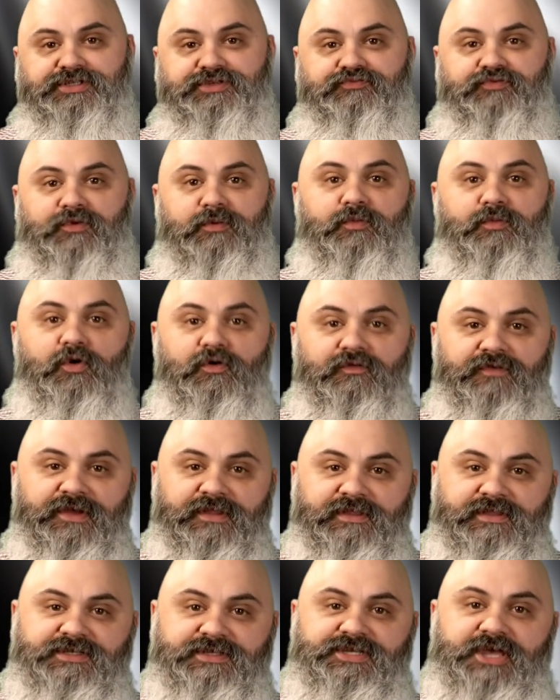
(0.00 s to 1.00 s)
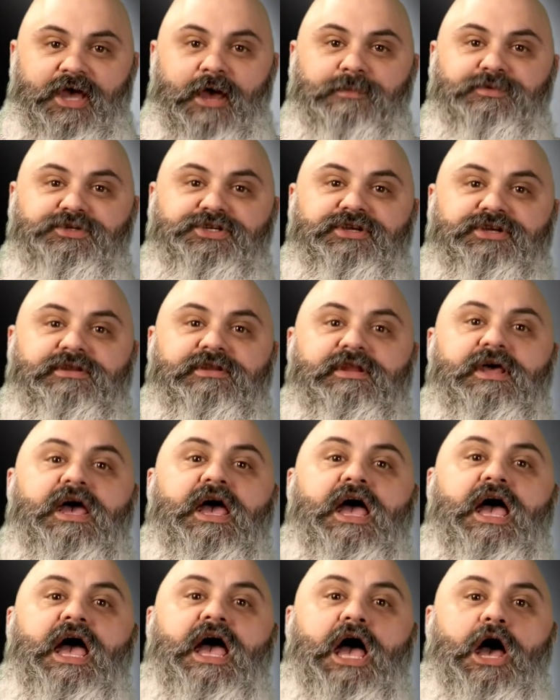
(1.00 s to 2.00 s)
Removing this option
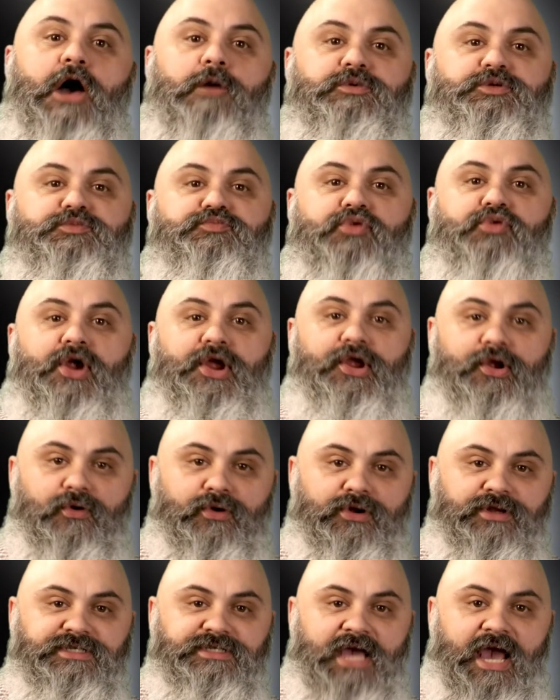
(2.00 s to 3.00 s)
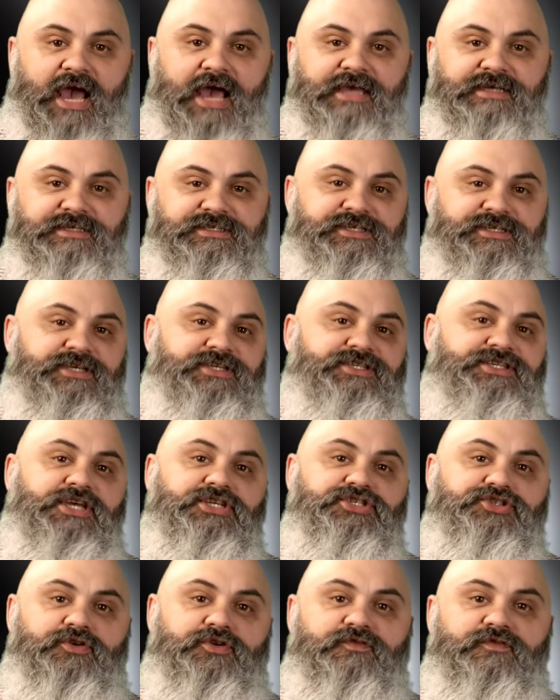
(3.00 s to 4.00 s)
helps prioritize the
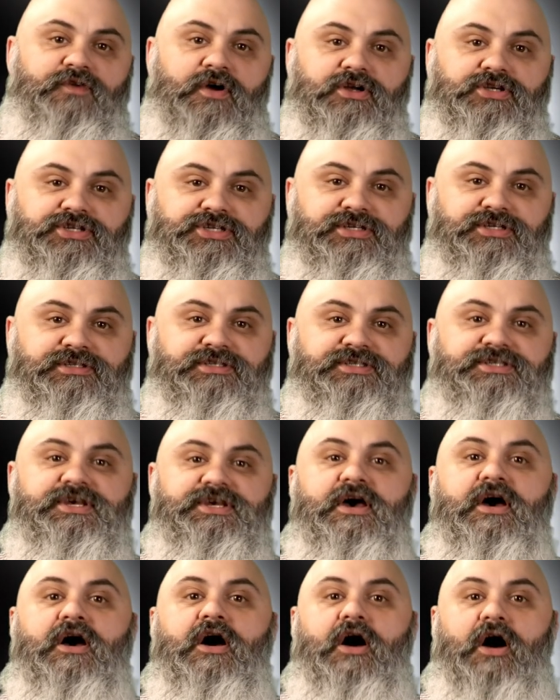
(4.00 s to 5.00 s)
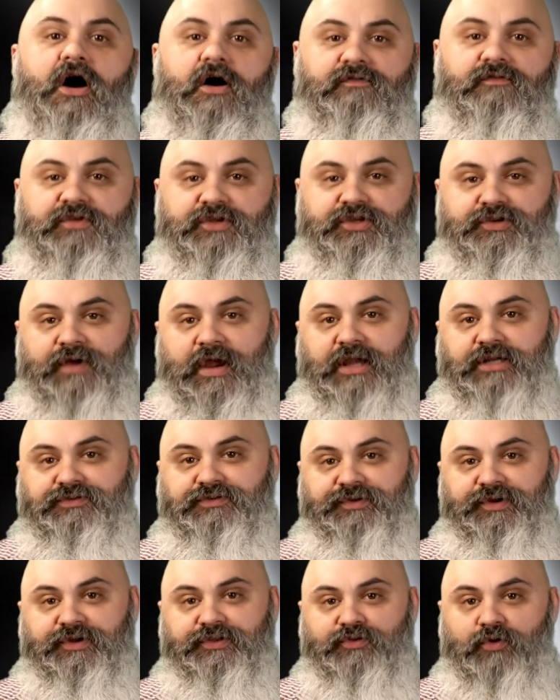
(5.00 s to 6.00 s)
essential functions of the
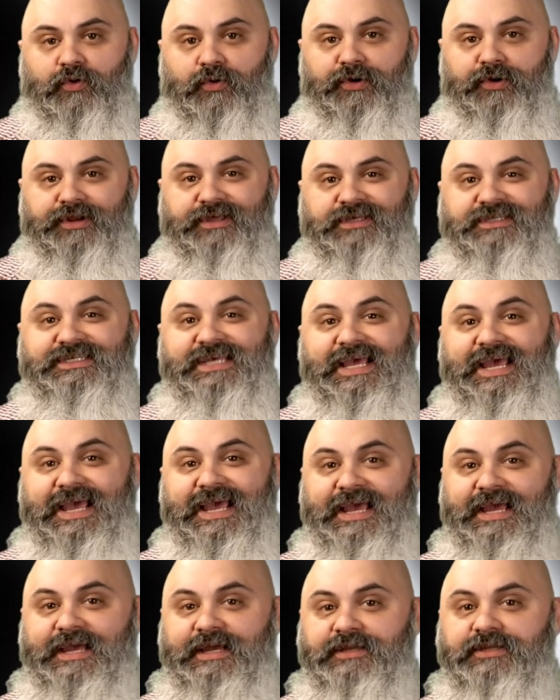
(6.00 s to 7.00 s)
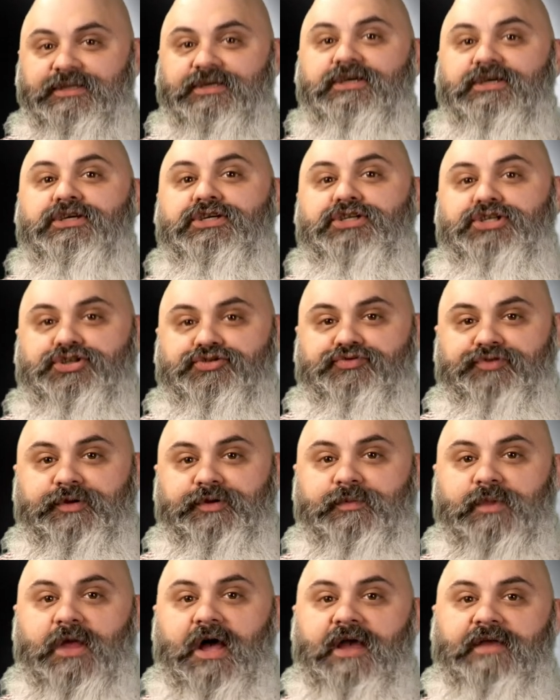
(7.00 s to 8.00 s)
directory authorities and
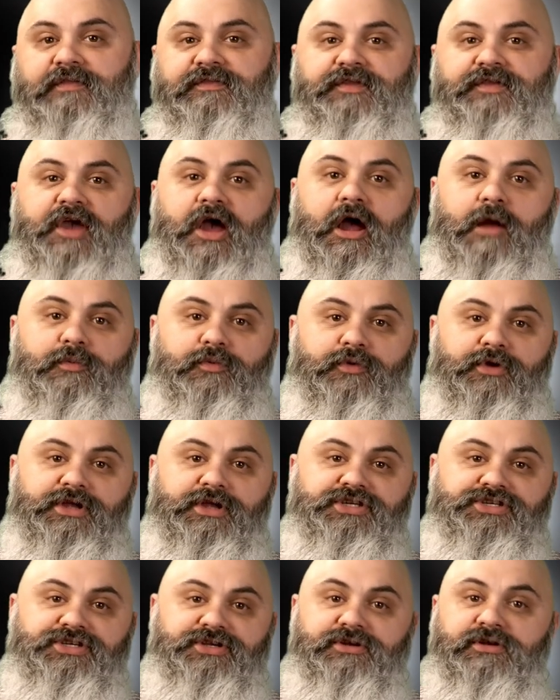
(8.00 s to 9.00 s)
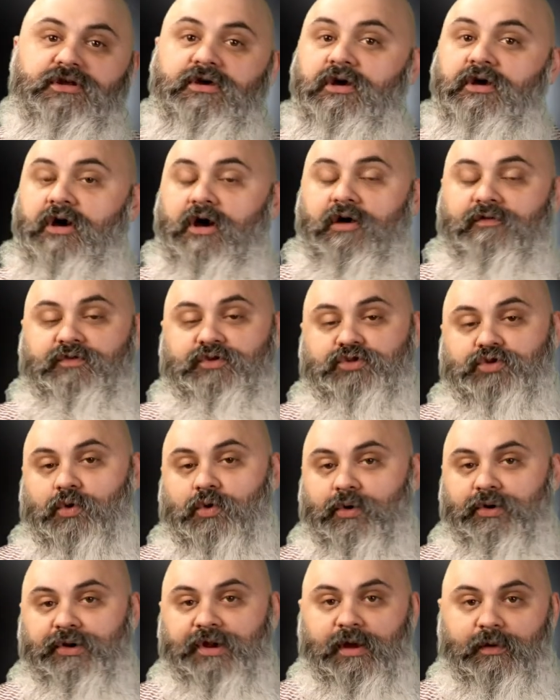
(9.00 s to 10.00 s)
streamlined the operation of the
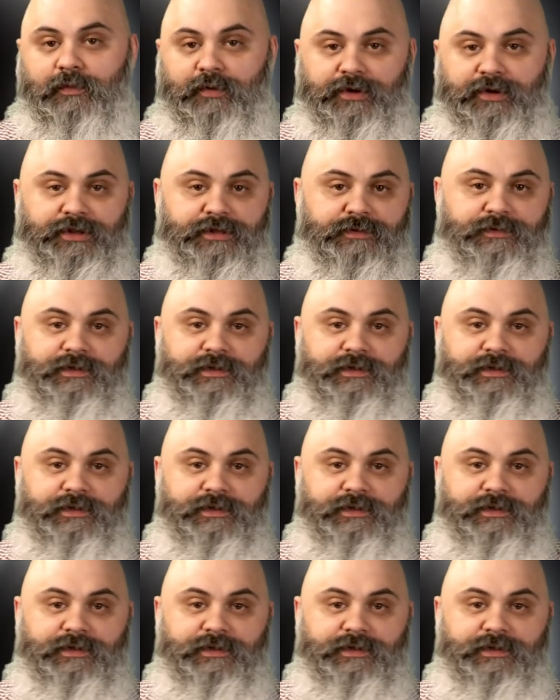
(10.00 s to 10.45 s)
Tor network in